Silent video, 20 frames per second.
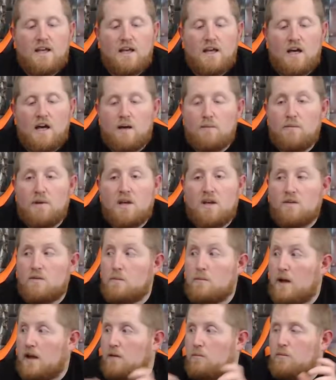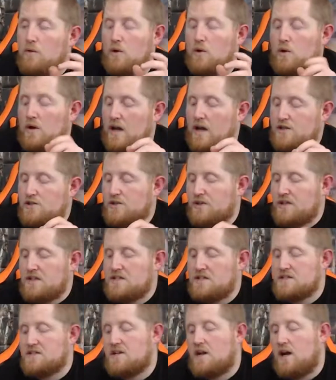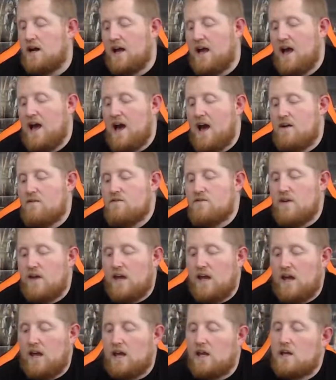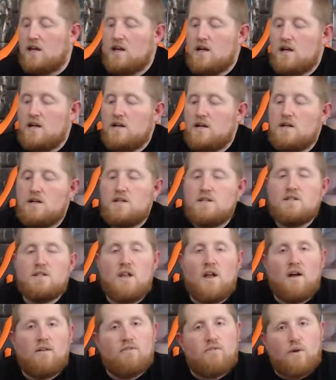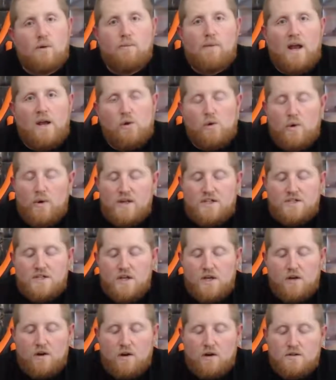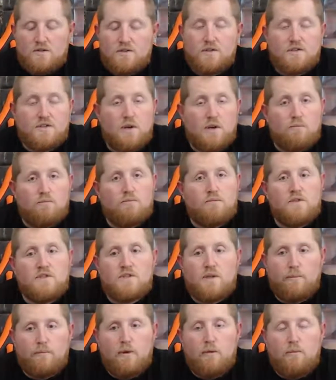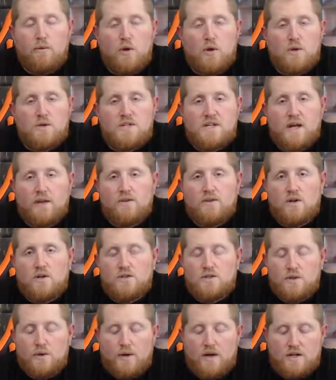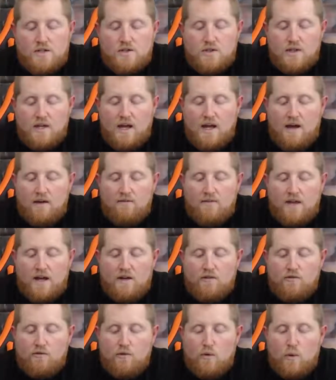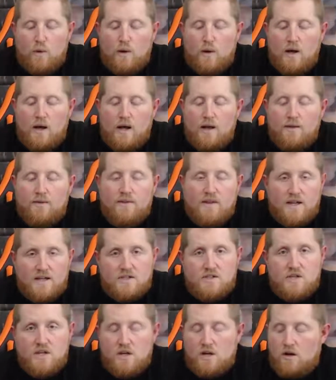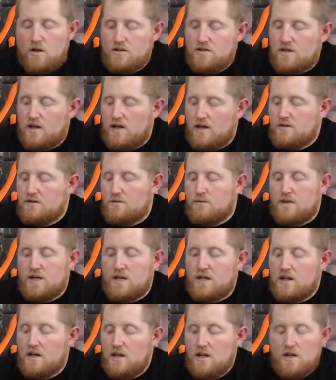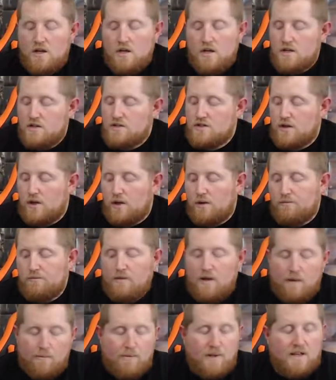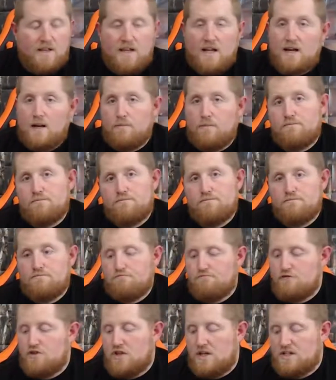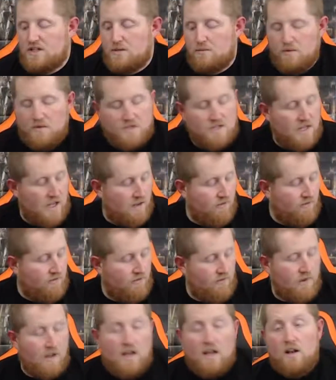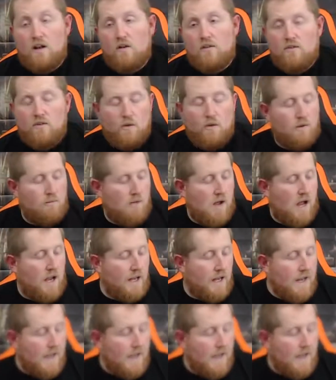because my computer actually does not have a slot for a micro SD card. So some computers out there do actually have that for the SD card slot to read. So I picked that up just to be safe, and also on mine.